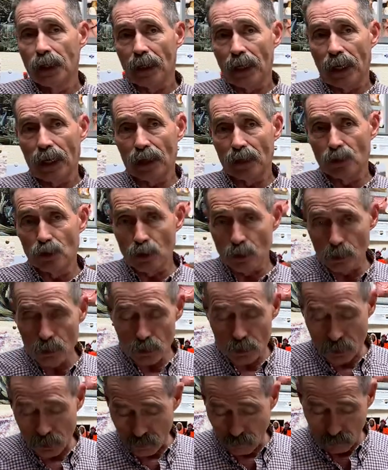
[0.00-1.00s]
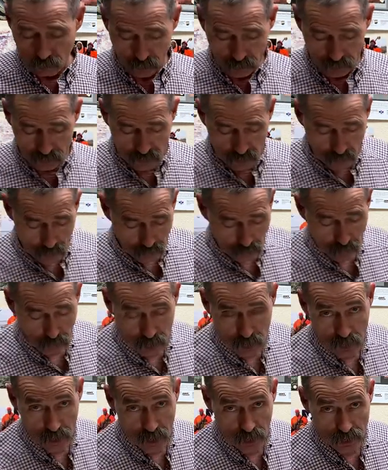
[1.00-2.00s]
and use them with the
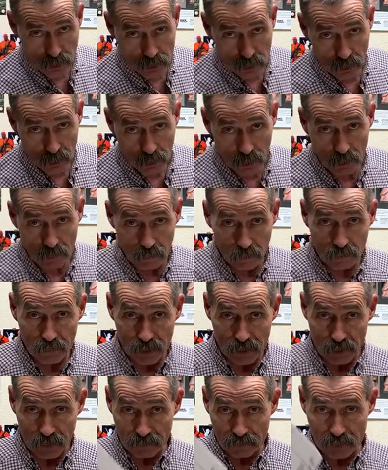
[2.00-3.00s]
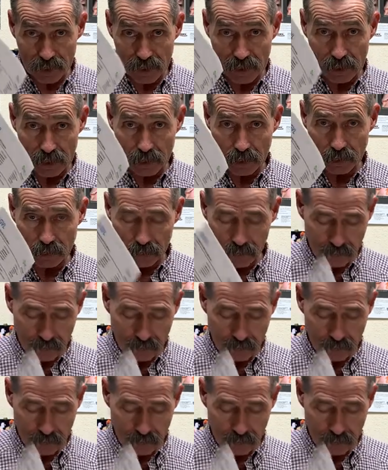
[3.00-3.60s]
authorization of a VFD.